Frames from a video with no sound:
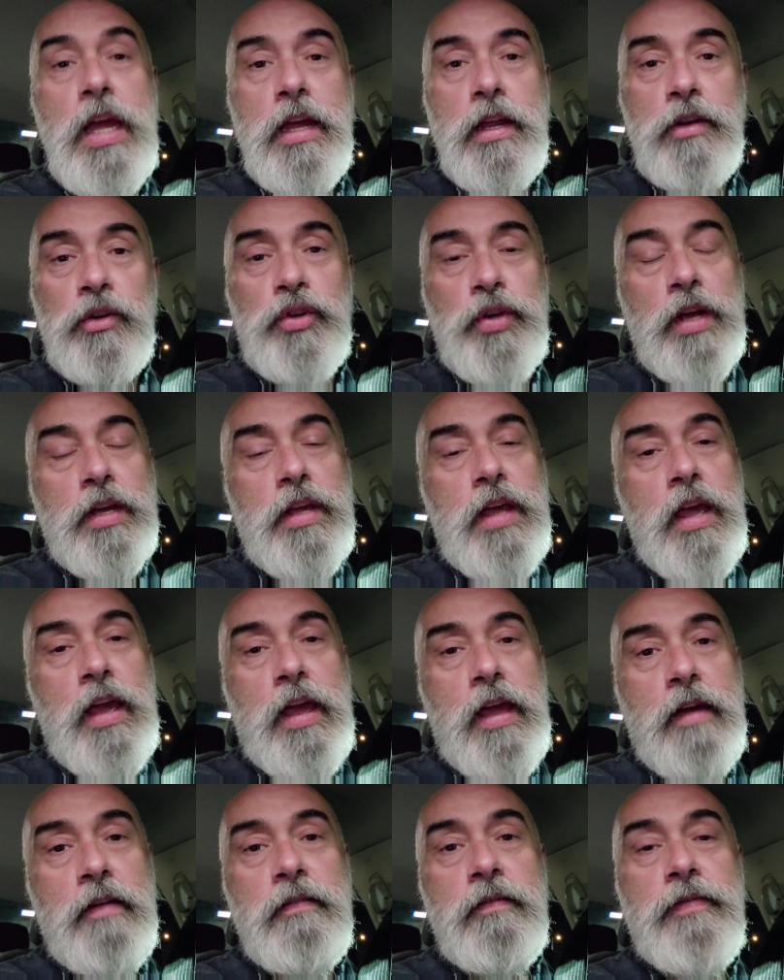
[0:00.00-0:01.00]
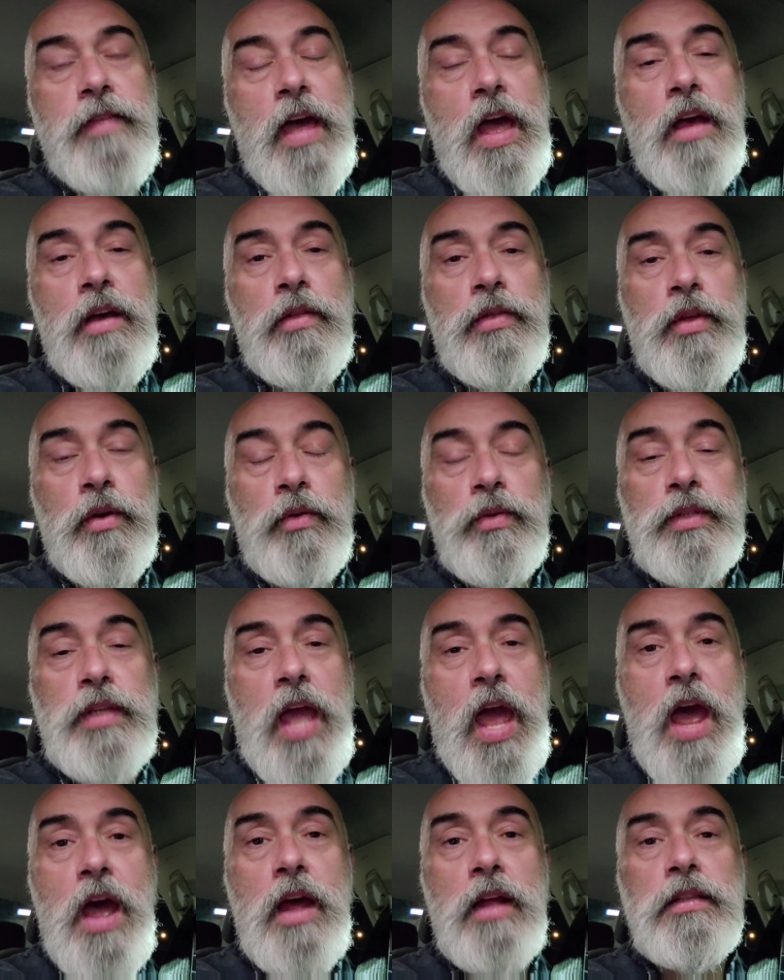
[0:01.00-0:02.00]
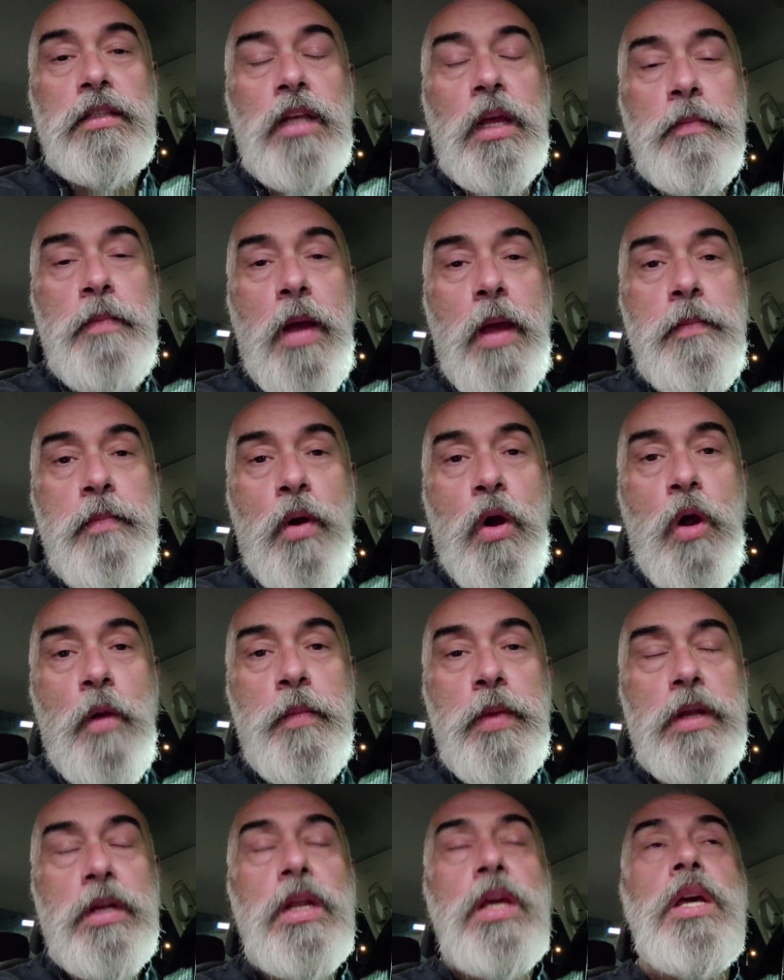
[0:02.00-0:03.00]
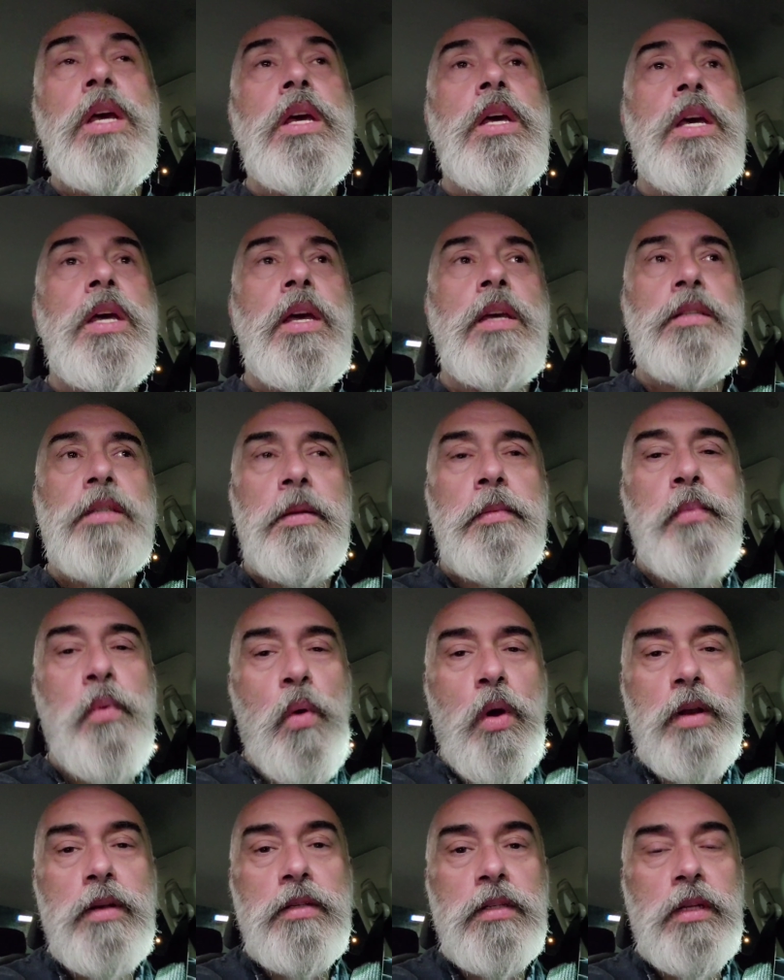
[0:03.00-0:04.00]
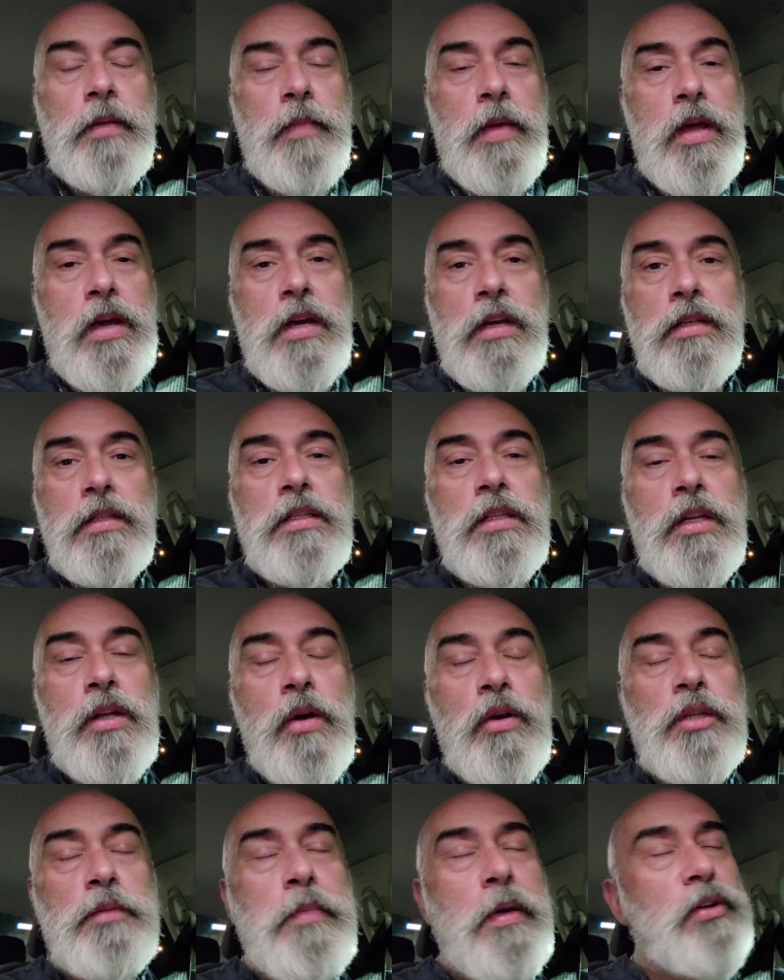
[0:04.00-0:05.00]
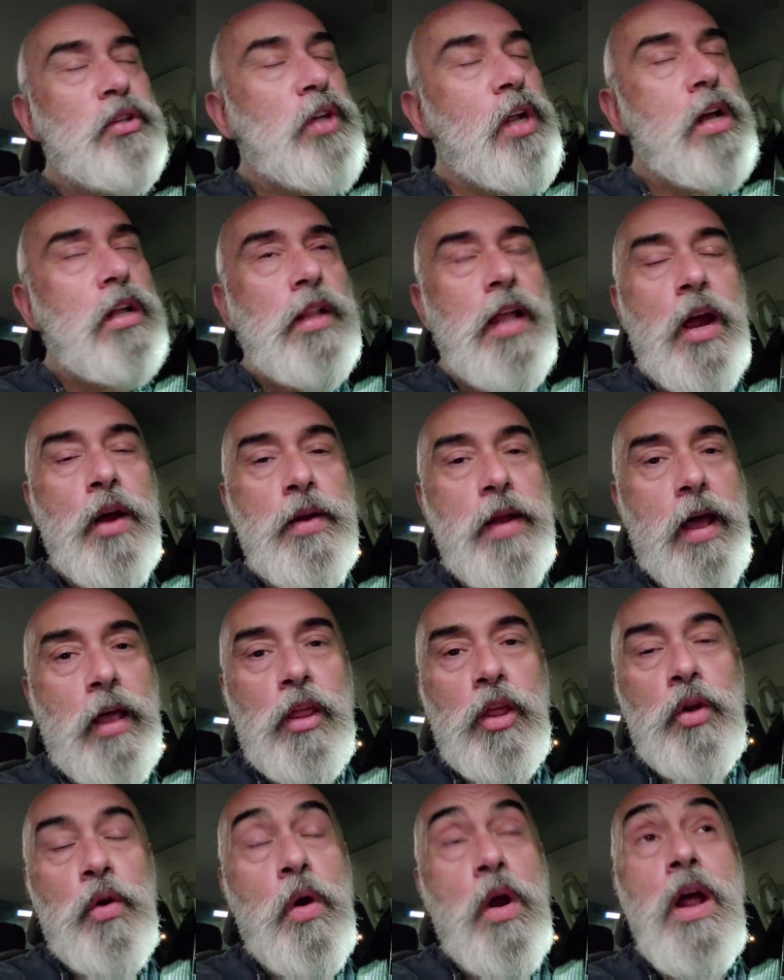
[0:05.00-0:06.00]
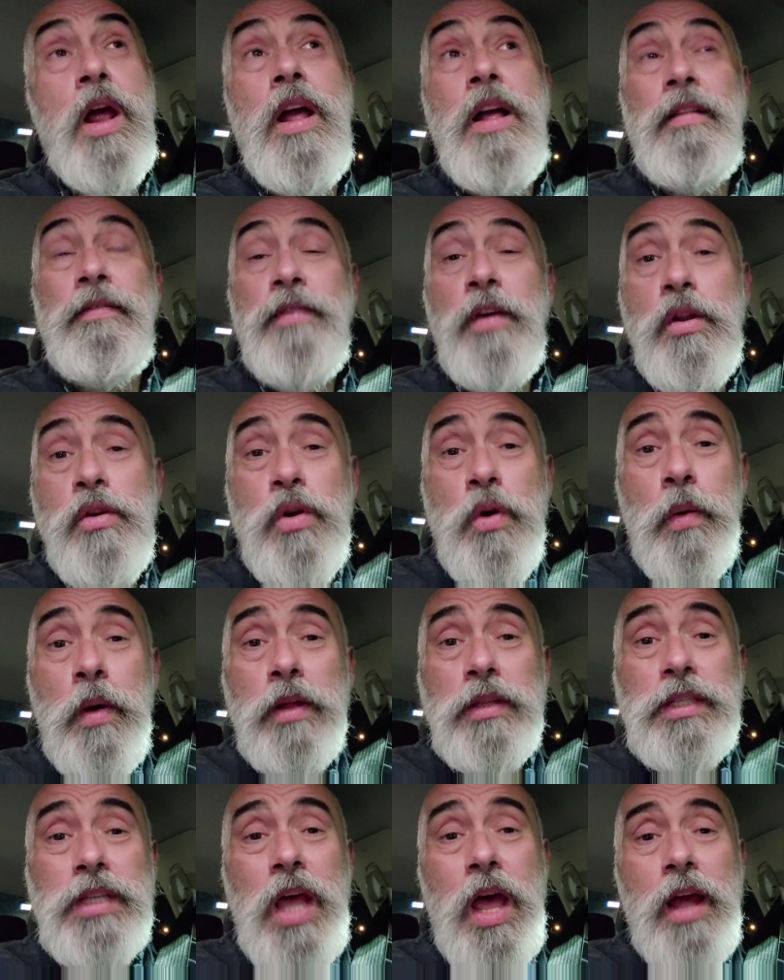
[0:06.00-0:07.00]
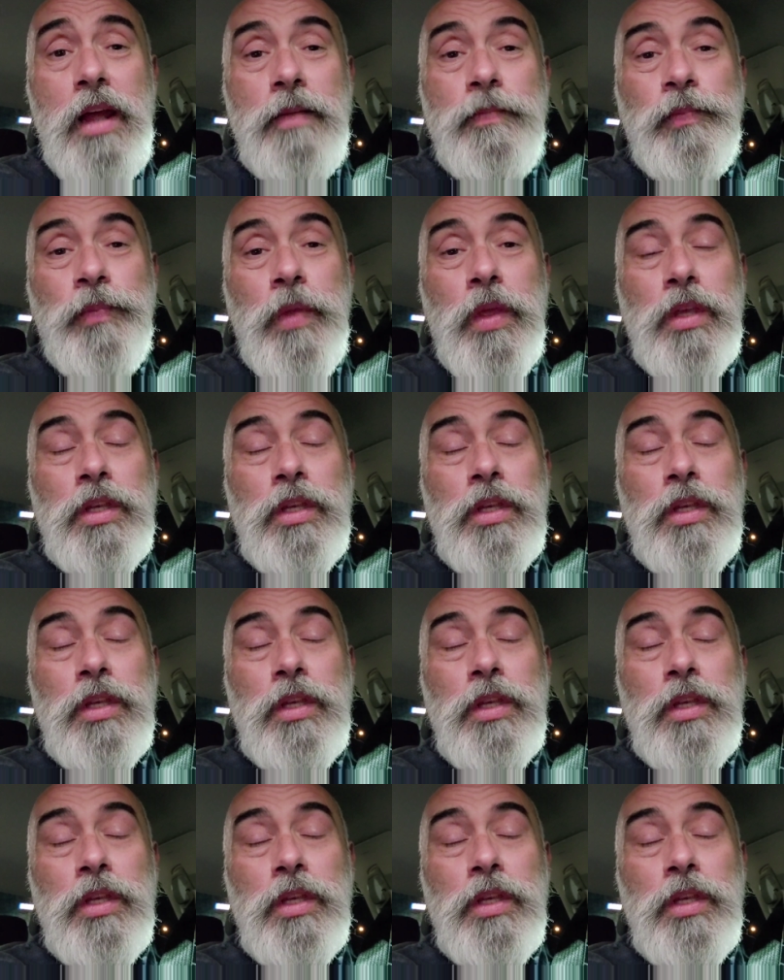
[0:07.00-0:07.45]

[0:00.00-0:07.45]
inch I can give those cats in my apartment is important to me because, you know, especially Claire and Eleanor, they don't go outside.